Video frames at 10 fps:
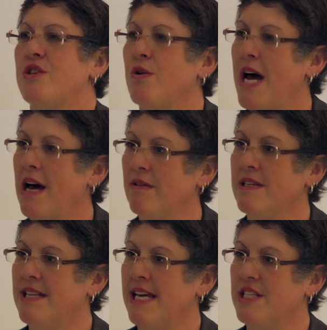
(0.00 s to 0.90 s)
So how
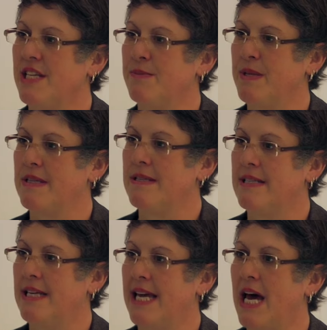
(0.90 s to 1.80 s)
is
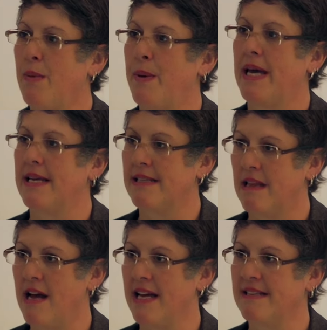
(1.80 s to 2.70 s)
HSBC helping its
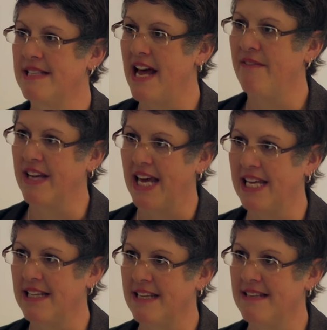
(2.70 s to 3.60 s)
clients
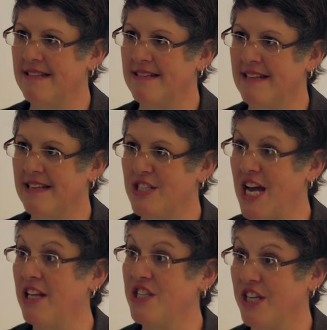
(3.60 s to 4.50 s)
navigate this
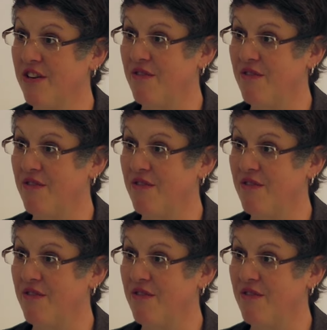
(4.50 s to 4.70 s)
challenging